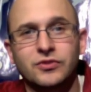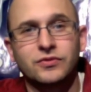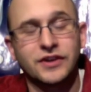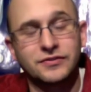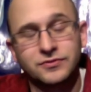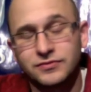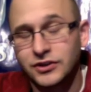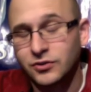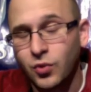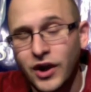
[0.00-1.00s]

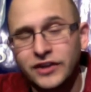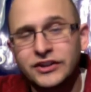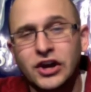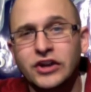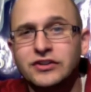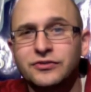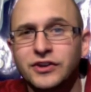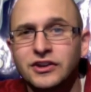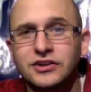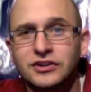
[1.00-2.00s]
They're quietly
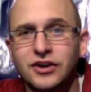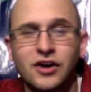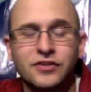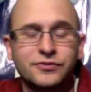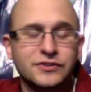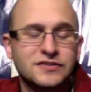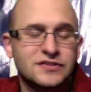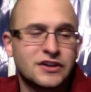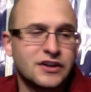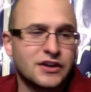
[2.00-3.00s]
undefeated in conference
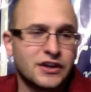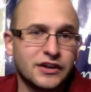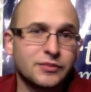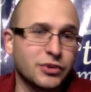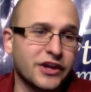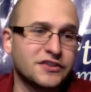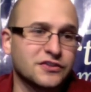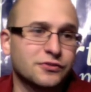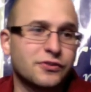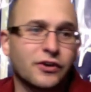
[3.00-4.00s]
play
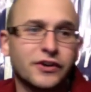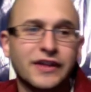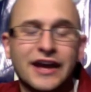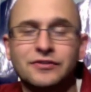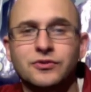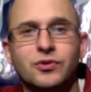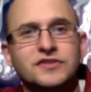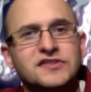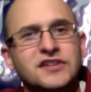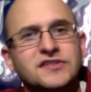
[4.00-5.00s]
so far. And that, of course,
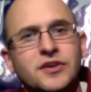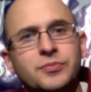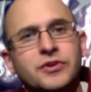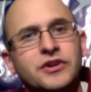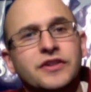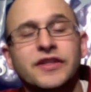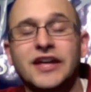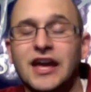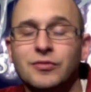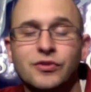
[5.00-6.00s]
sets up the
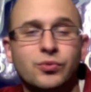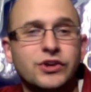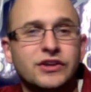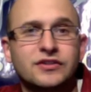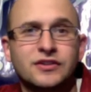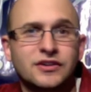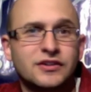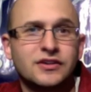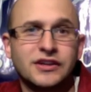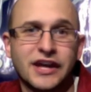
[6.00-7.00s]
game of the week
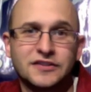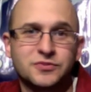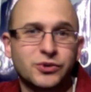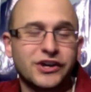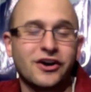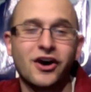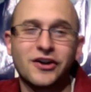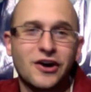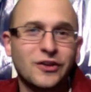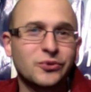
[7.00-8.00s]
next week on
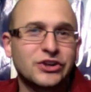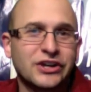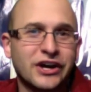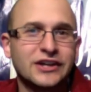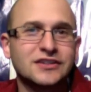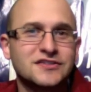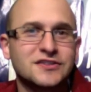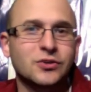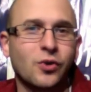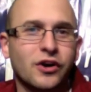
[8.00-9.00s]
Halloween night in
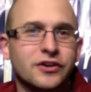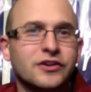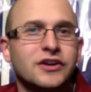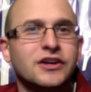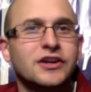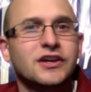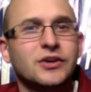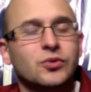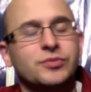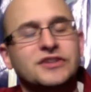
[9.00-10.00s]
Stillwater. It
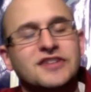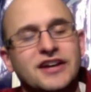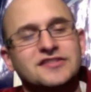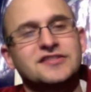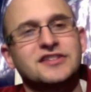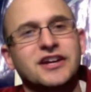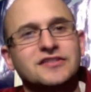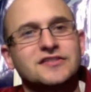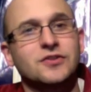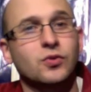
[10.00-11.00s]
will be Texas
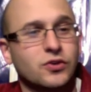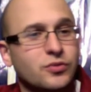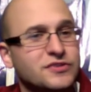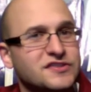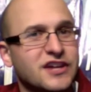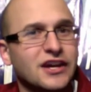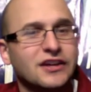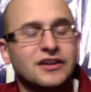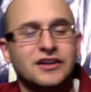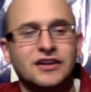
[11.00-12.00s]
against Oklahoma
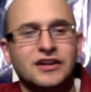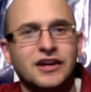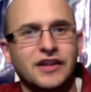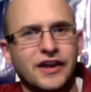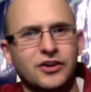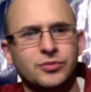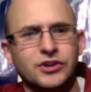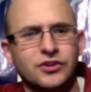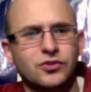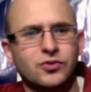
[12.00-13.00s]
State, and that'll
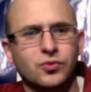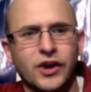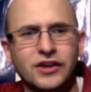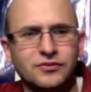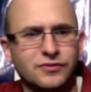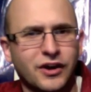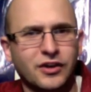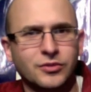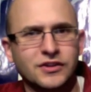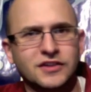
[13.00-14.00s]
be a great
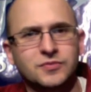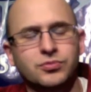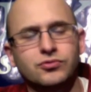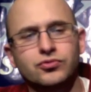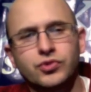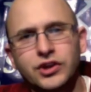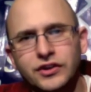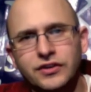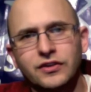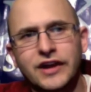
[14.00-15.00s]
environment. That's really
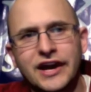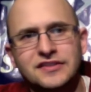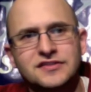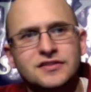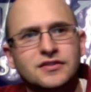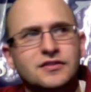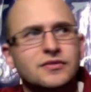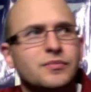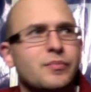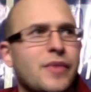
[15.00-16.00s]
the last
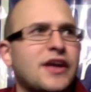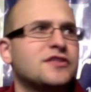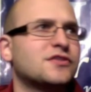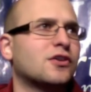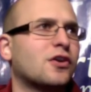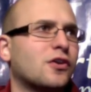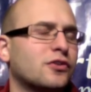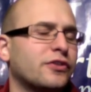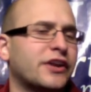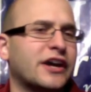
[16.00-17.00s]
major
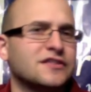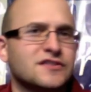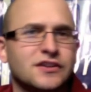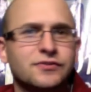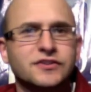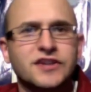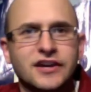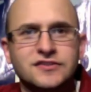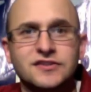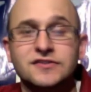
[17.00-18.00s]
hurdle that I see for
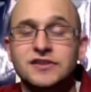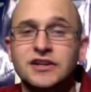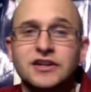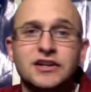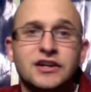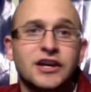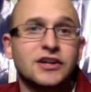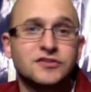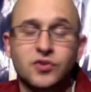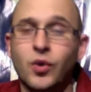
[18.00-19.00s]
Texas in
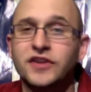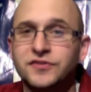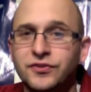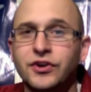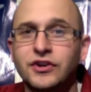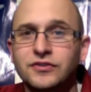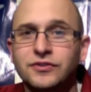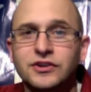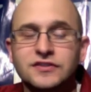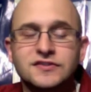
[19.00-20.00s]
its quest for an
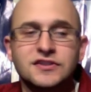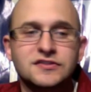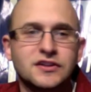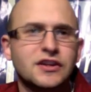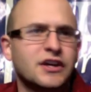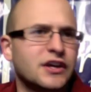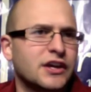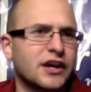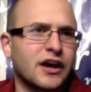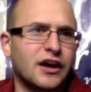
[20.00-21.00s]
undefeated season.
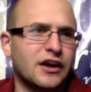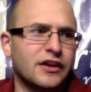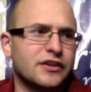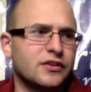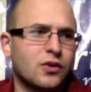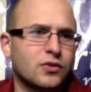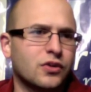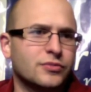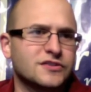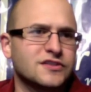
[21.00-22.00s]

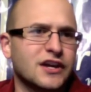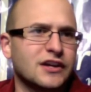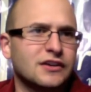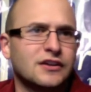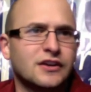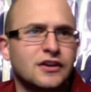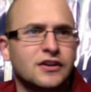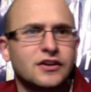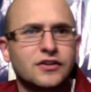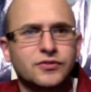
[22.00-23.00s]
Oklahoma State,
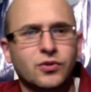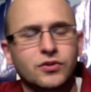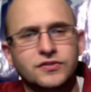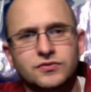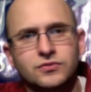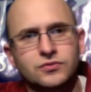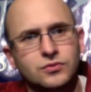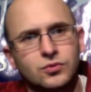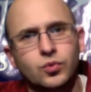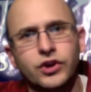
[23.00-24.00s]
of course,
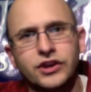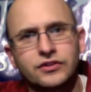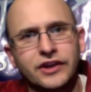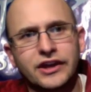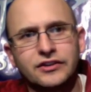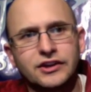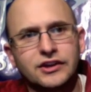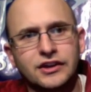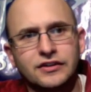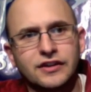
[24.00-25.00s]
winning lately,
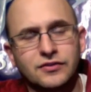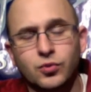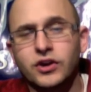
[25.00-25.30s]
and they've won a